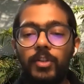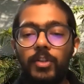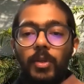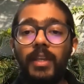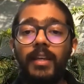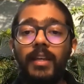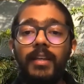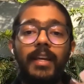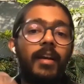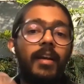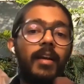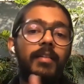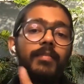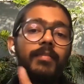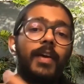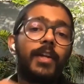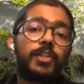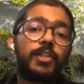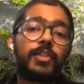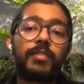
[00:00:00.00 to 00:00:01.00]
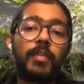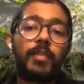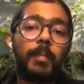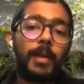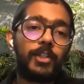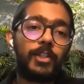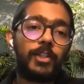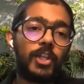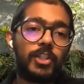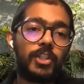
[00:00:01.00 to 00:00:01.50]
So you can create a convention for
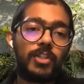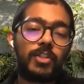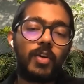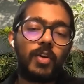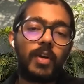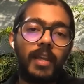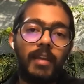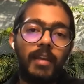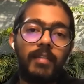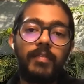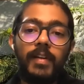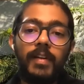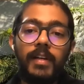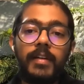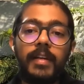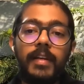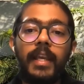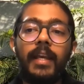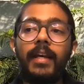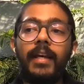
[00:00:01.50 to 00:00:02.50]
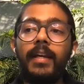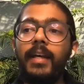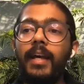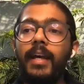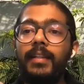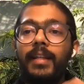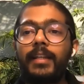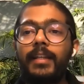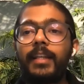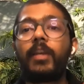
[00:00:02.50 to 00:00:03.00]
pagination, sorting, and filtering
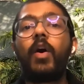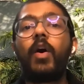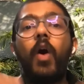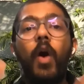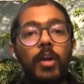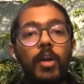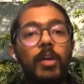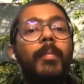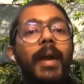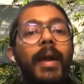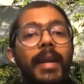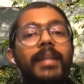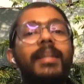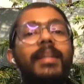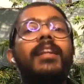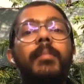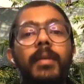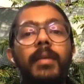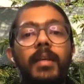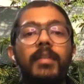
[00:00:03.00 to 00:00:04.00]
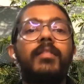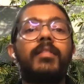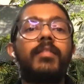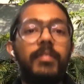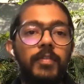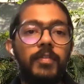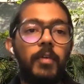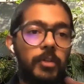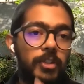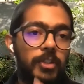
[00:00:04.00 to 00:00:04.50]
that can automatically be
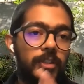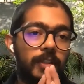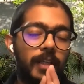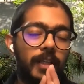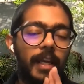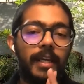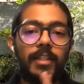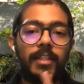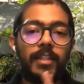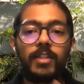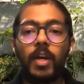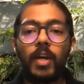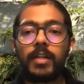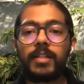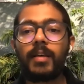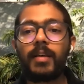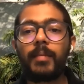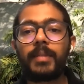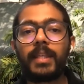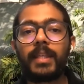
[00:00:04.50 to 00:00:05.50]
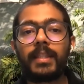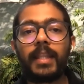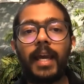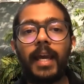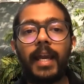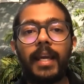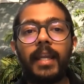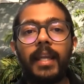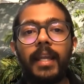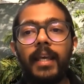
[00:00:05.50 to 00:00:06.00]
enforced, right? It's not something
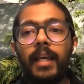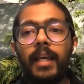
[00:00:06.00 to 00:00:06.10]
that